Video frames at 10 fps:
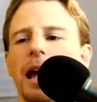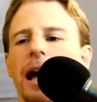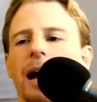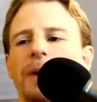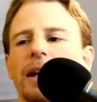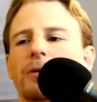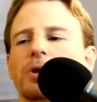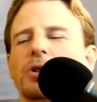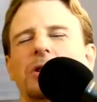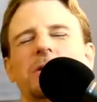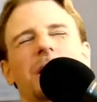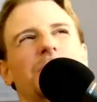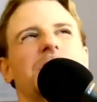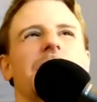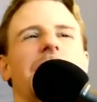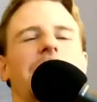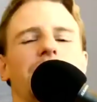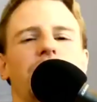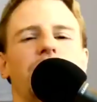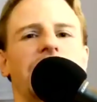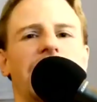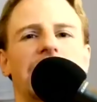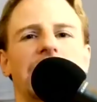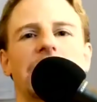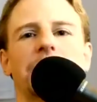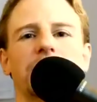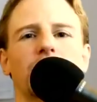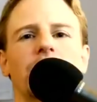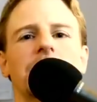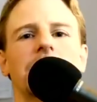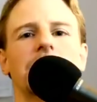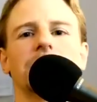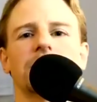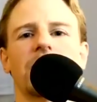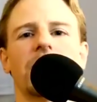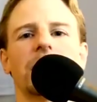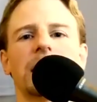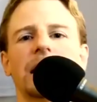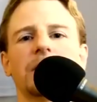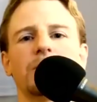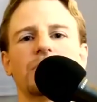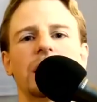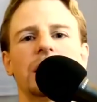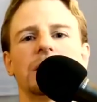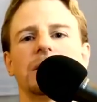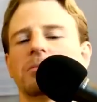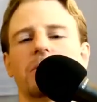um, and I was on I would say probably an 80-20 diet, 80 percent